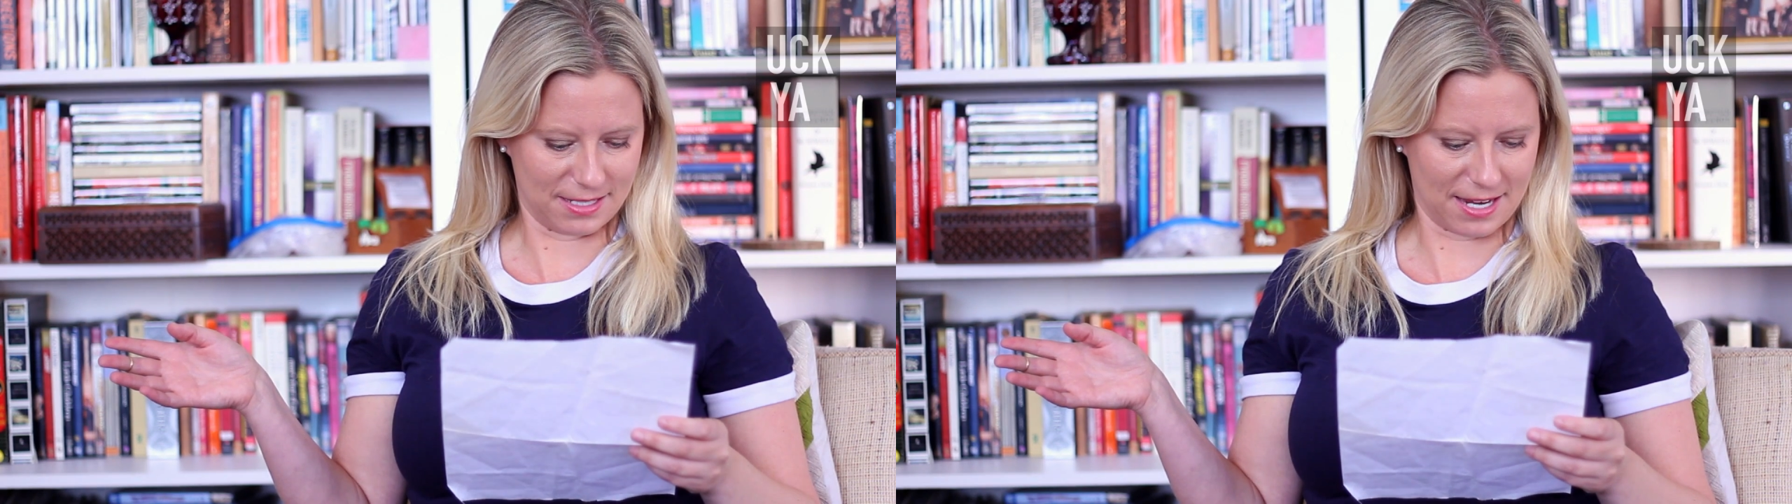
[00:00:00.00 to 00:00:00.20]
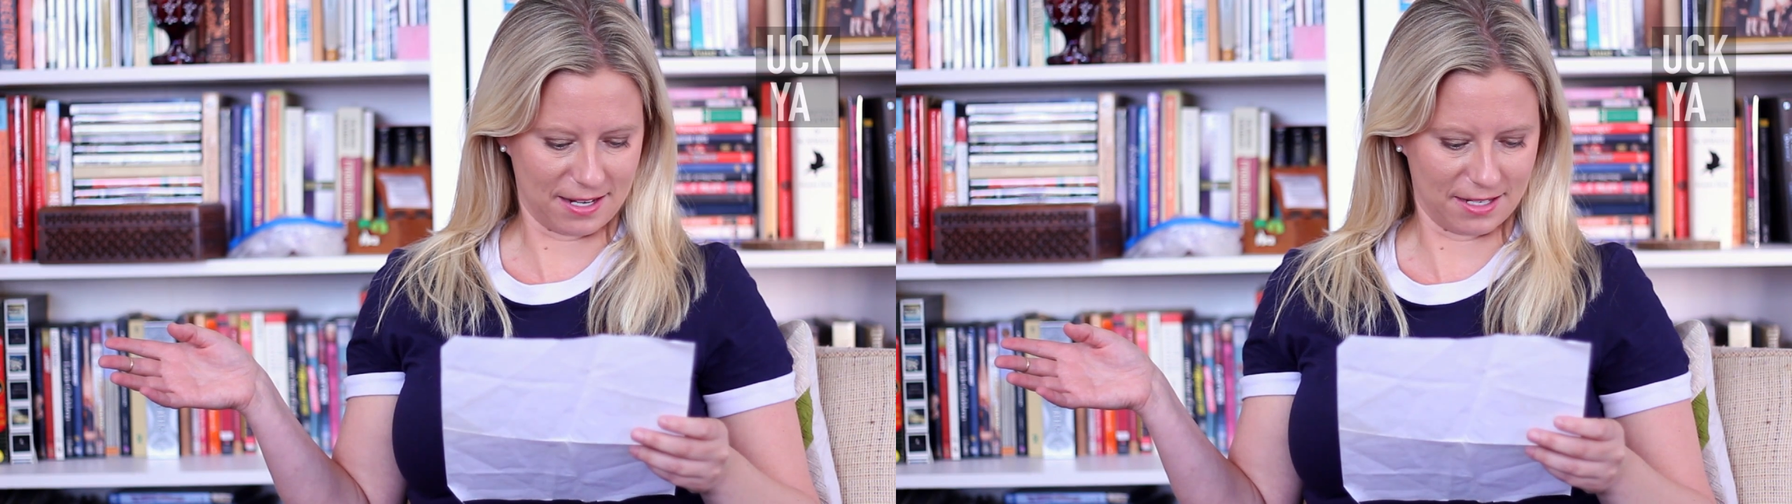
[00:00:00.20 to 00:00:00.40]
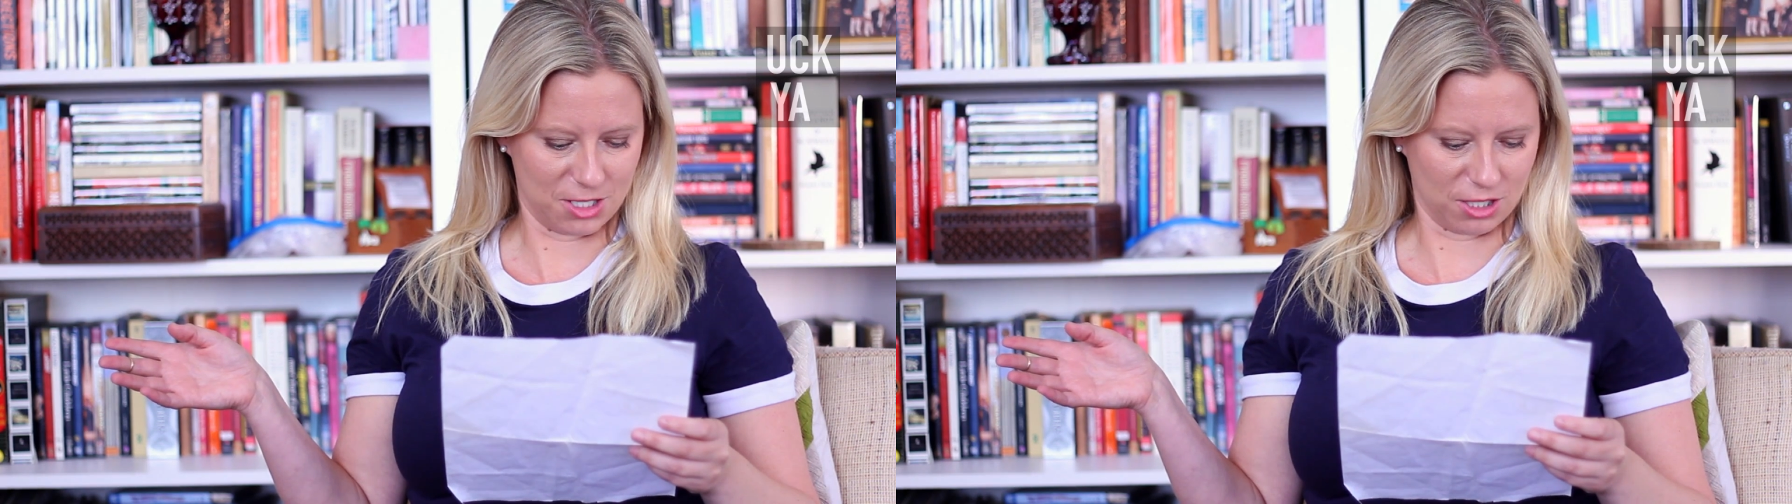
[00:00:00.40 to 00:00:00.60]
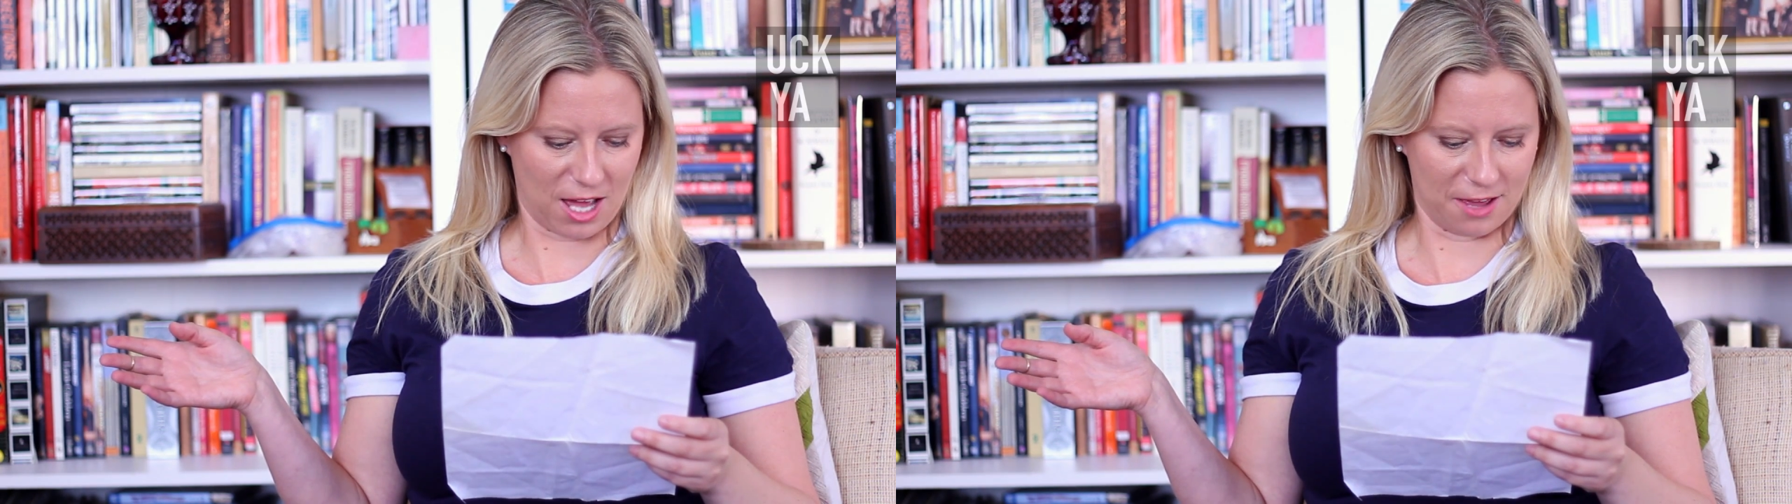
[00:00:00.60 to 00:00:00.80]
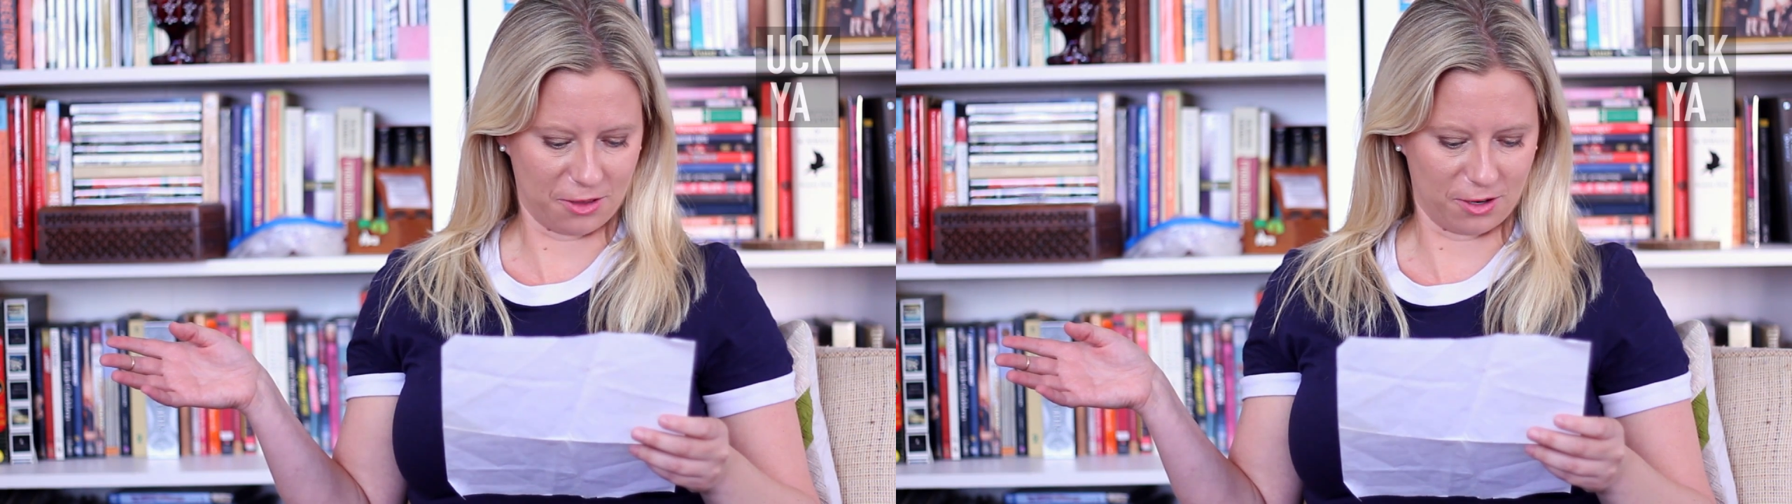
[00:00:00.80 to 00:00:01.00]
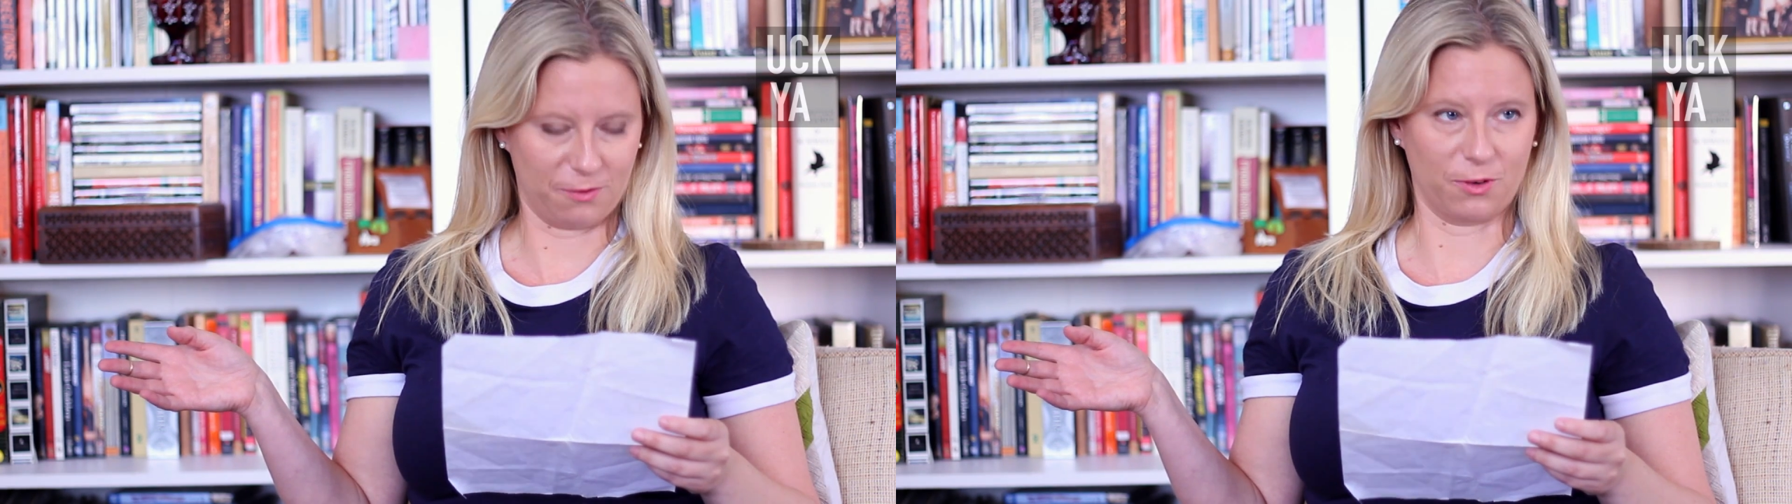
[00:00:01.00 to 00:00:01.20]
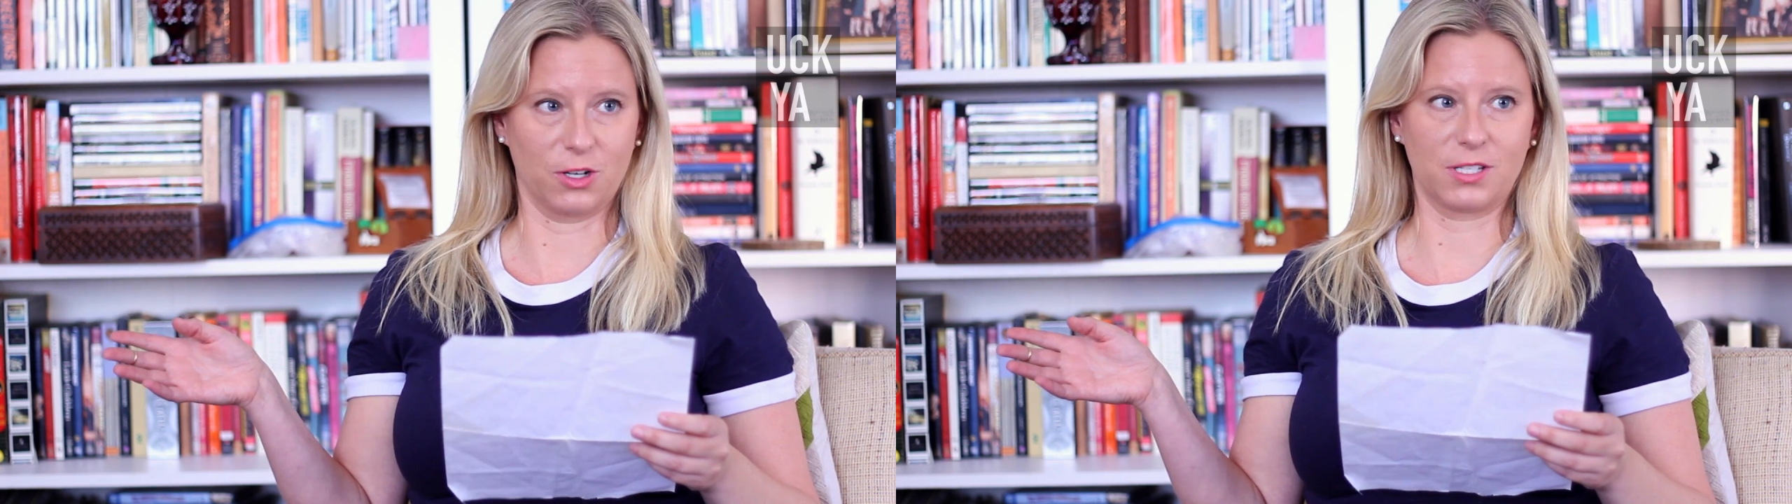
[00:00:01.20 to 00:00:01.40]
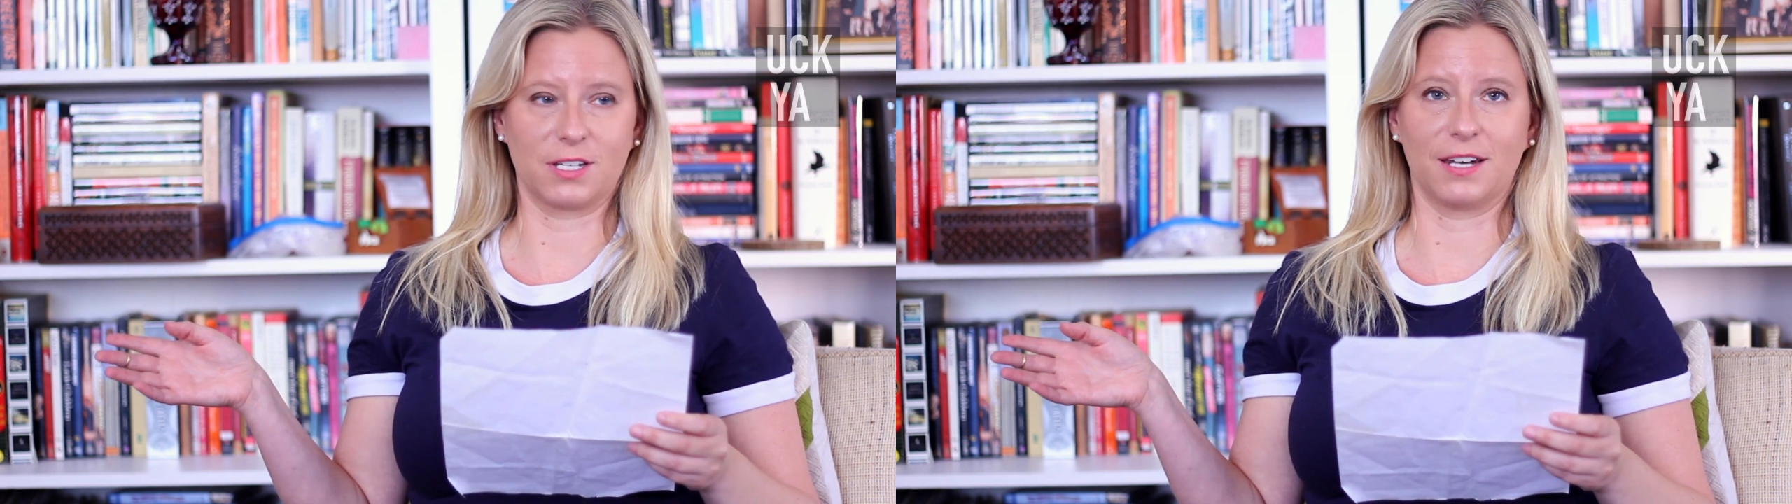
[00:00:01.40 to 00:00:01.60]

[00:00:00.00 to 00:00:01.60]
dated July 31st,